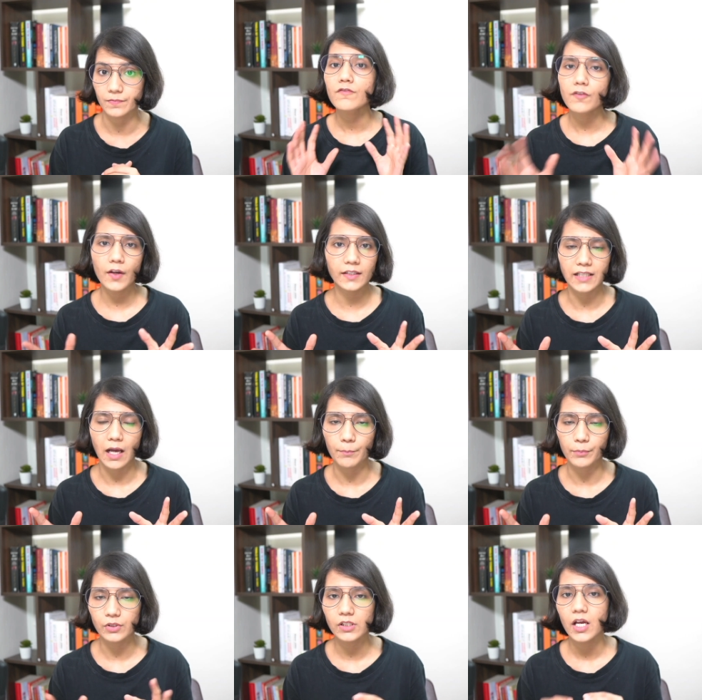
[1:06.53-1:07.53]
For
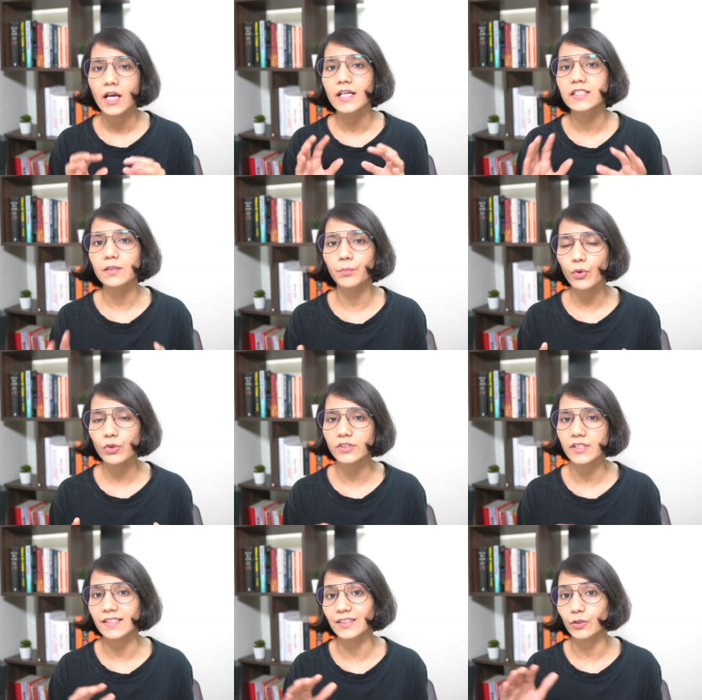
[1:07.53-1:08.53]
example, suppose
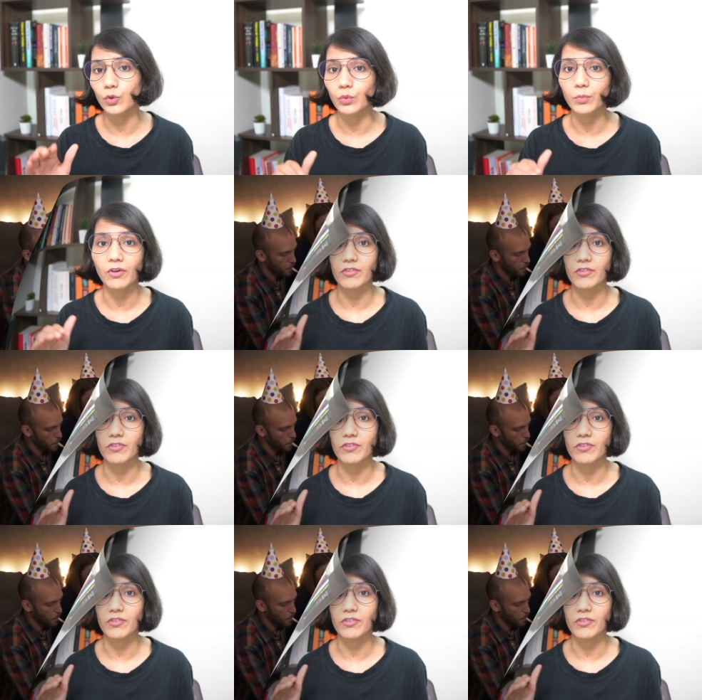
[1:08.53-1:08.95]
there is a group of